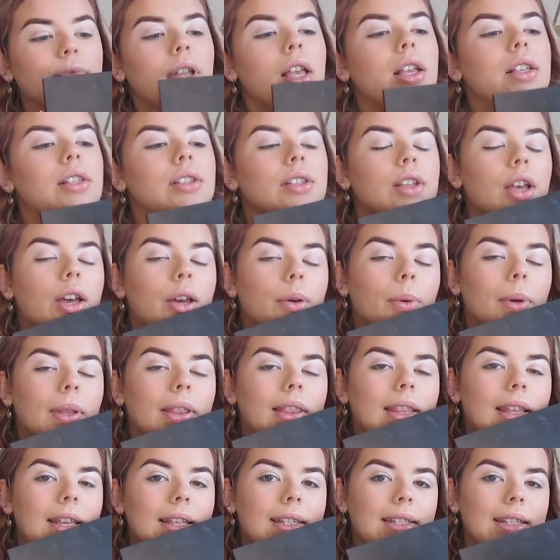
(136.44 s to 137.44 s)
so
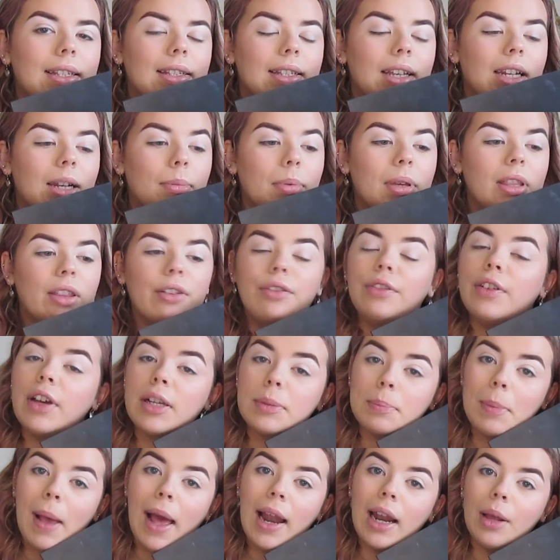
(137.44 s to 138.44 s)
this is going to be the
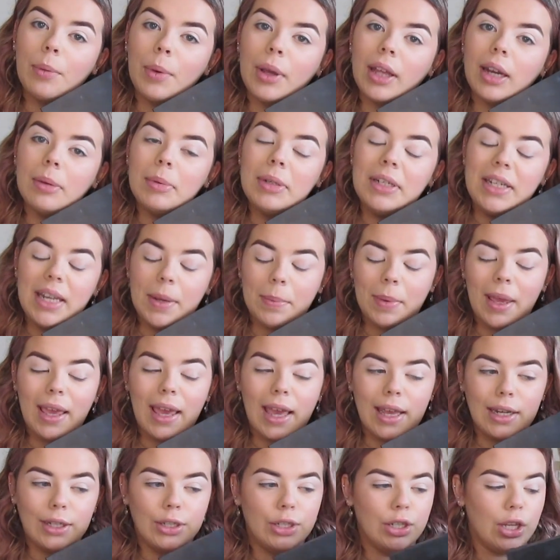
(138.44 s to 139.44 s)
first palette we're going to be dipping
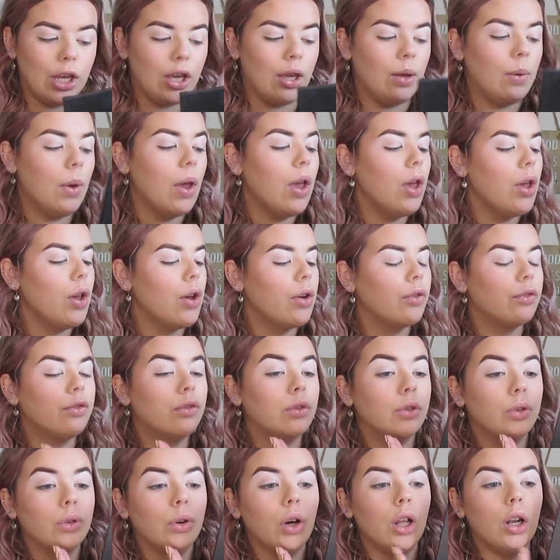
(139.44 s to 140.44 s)
into
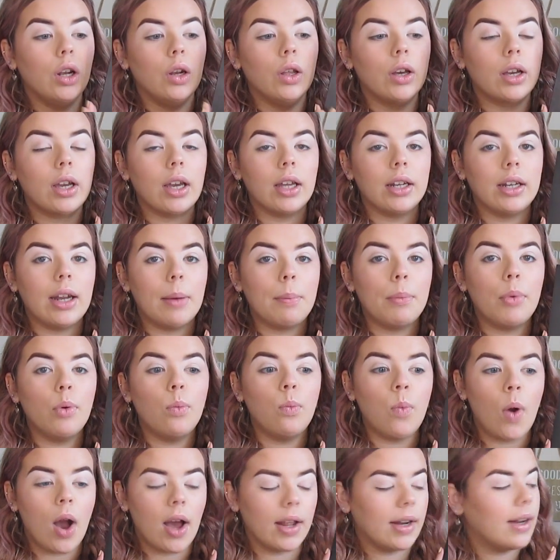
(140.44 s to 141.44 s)
for look number
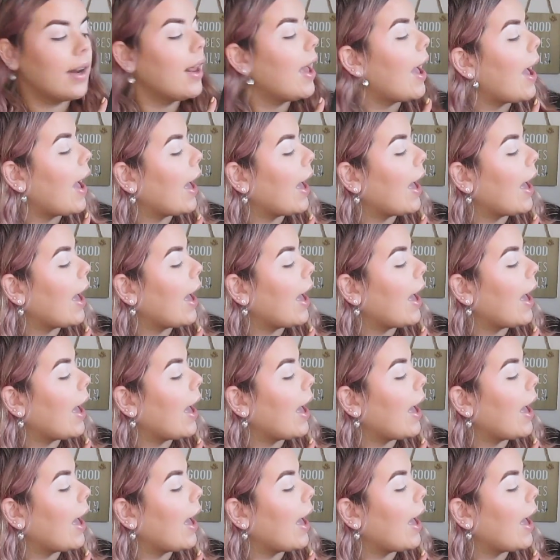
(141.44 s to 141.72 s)
1,